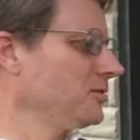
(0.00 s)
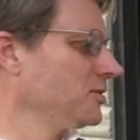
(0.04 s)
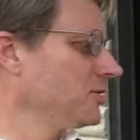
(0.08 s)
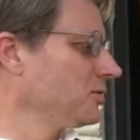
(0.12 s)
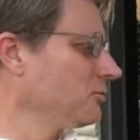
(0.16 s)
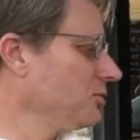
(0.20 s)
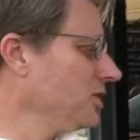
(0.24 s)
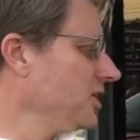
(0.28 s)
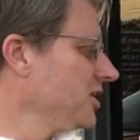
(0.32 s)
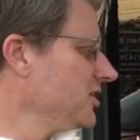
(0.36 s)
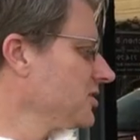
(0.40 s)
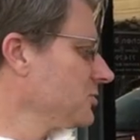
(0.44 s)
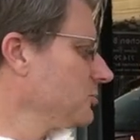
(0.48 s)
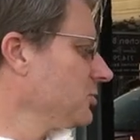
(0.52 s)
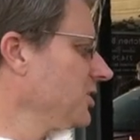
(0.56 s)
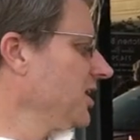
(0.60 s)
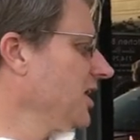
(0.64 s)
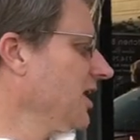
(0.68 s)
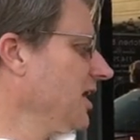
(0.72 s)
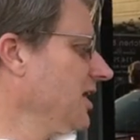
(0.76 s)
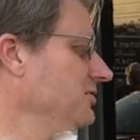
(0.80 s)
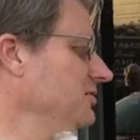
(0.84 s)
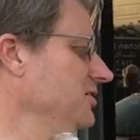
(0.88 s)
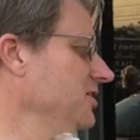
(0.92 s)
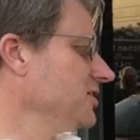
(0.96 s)
the reason we
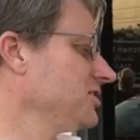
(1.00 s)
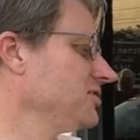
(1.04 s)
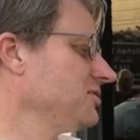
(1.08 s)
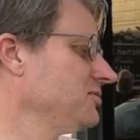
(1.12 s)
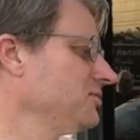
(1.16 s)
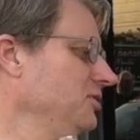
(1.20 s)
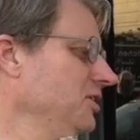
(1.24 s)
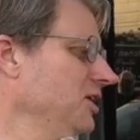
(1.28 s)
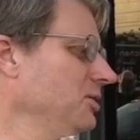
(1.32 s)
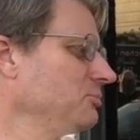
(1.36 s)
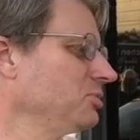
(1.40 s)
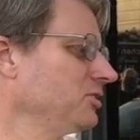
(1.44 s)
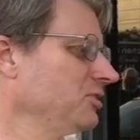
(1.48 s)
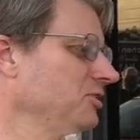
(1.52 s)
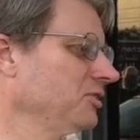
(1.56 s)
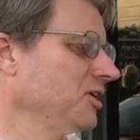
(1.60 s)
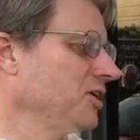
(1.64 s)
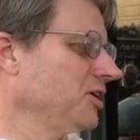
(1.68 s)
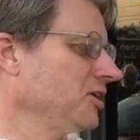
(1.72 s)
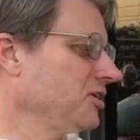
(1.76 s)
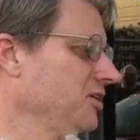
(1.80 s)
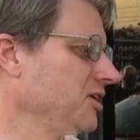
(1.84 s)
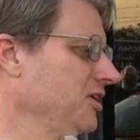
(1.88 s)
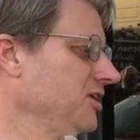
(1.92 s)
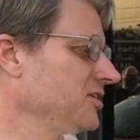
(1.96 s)
have this
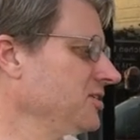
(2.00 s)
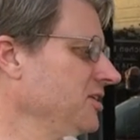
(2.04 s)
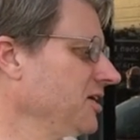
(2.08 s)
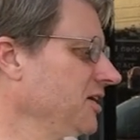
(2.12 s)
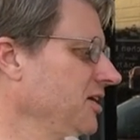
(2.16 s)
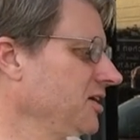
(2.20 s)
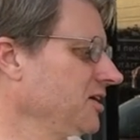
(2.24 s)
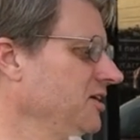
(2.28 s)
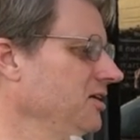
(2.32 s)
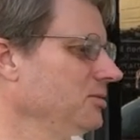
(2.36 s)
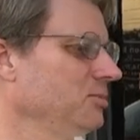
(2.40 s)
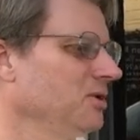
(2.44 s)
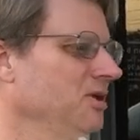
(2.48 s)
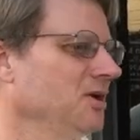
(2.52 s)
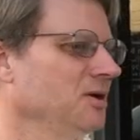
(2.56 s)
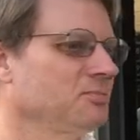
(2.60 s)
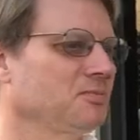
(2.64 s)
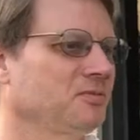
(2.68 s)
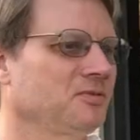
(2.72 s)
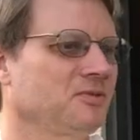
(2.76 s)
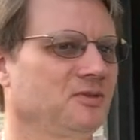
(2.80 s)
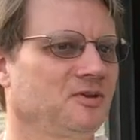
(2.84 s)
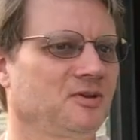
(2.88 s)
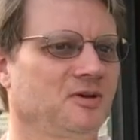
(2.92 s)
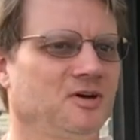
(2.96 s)
temporarily, it's not gonna be up
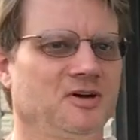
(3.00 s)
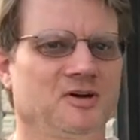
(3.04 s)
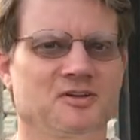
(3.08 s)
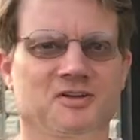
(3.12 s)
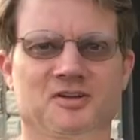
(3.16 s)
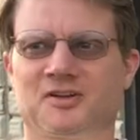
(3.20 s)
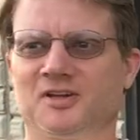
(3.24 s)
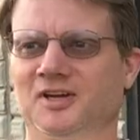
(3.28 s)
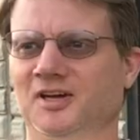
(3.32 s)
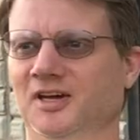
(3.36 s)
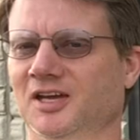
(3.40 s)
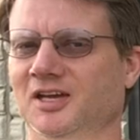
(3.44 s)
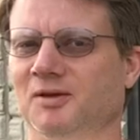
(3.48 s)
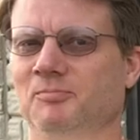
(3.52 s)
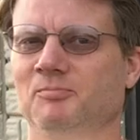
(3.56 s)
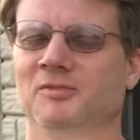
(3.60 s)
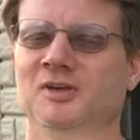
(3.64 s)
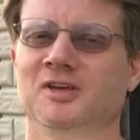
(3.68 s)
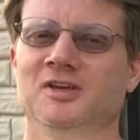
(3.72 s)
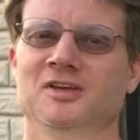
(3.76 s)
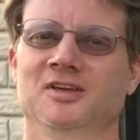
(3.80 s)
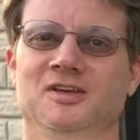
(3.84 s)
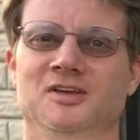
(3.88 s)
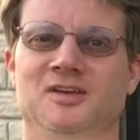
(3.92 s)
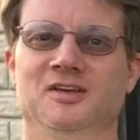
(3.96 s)
all the time,
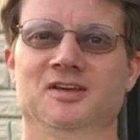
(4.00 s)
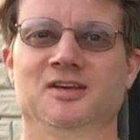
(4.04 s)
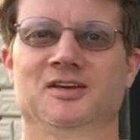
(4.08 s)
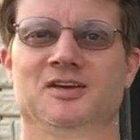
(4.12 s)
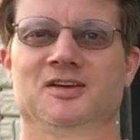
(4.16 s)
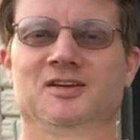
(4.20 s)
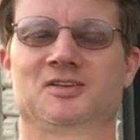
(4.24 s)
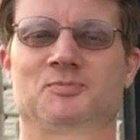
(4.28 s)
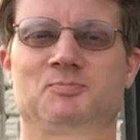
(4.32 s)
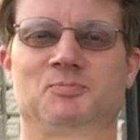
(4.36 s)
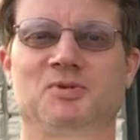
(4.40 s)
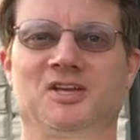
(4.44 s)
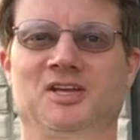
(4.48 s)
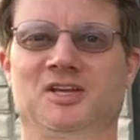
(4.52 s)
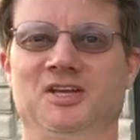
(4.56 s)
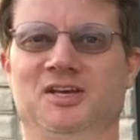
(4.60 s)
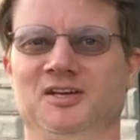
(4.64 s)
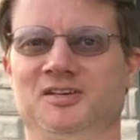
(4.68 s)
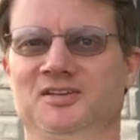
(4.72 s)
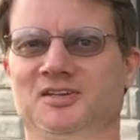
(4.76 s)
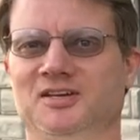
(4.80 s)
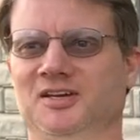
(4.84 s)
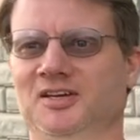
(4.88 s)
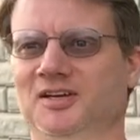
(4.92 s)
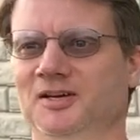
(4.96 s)
is because